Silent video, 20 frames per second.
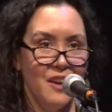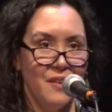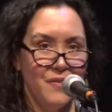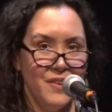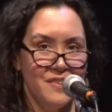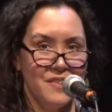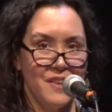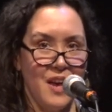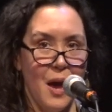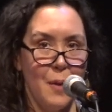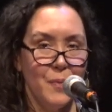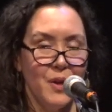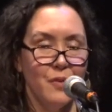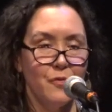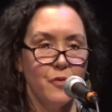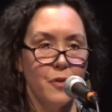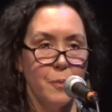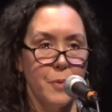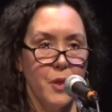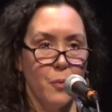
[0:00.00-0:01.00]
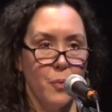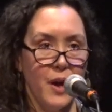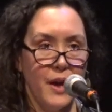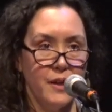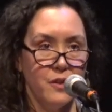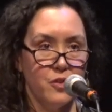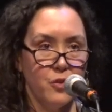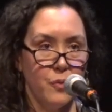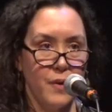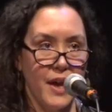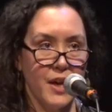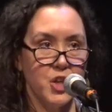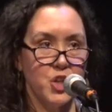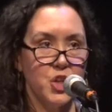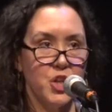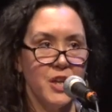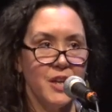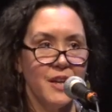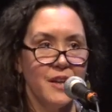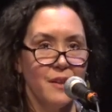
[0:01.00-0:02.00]
if it's coming from the right
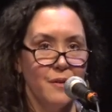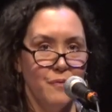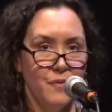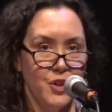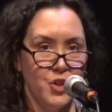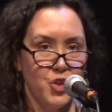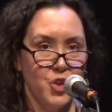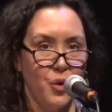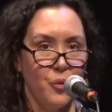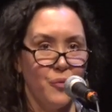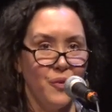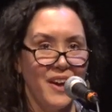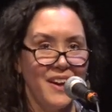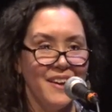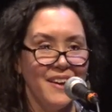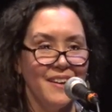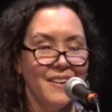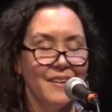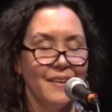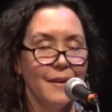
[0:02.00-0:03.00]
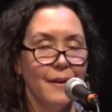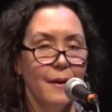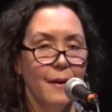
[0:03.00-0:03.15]
direction and the fish are ready.